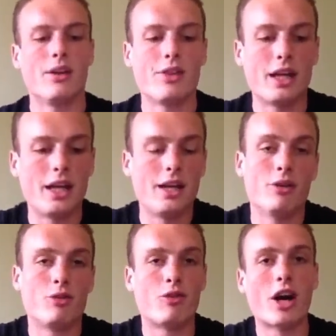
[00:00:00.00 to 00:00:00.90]
They're
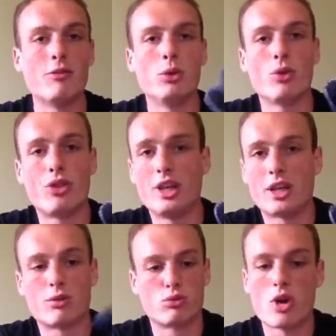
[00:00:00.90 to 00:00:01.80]
5 mil
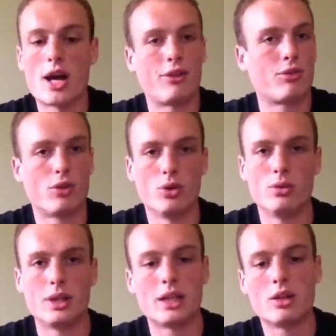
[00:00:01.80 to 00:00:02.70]
thick right
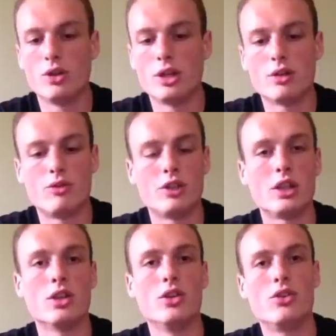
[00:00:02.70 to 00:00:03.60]
through, including the
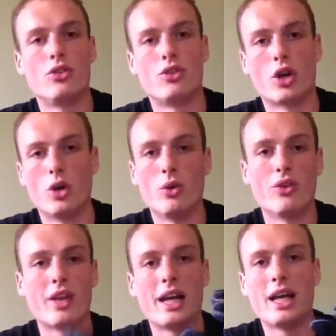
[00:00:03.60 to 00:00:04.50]
fingers, so
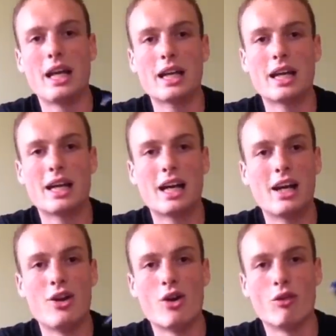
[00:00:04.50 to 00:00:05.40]
they
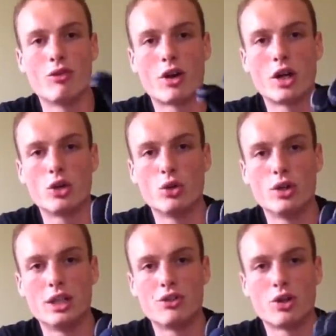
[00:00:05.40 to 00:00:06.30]
are not very
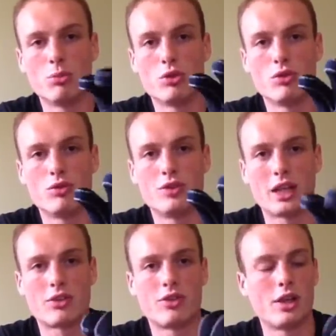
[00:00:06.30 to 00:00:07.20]
good in terms of
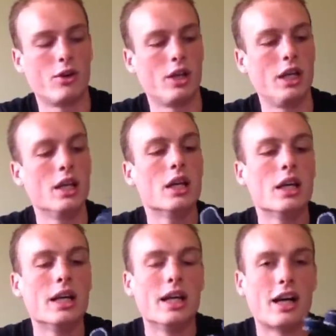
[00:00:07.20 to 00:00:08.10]
dexterity.
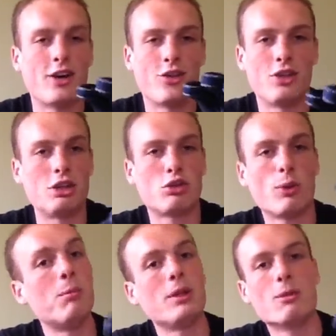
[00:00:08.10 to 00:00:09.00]
I think
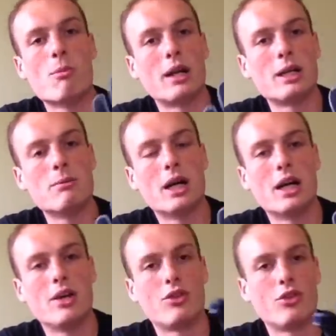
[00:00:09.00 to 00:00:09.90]
gripping the monkey
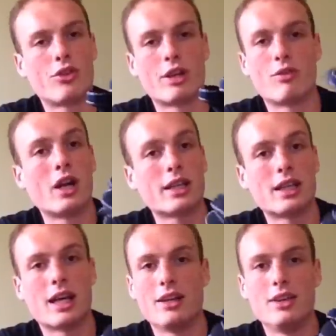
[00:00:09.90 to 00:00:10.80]
bars and stuff
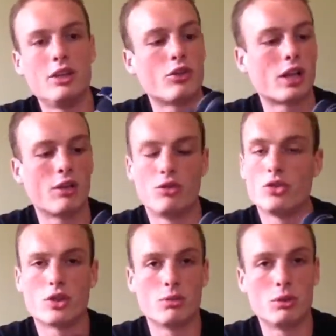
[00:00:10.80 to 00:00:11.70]
like that in these gloves
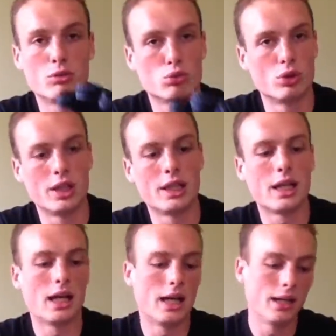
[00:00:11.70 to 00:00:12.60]
is going to be
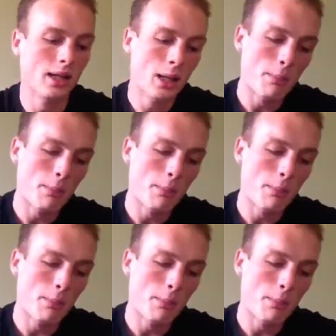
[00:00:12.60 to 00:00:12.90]
really hard.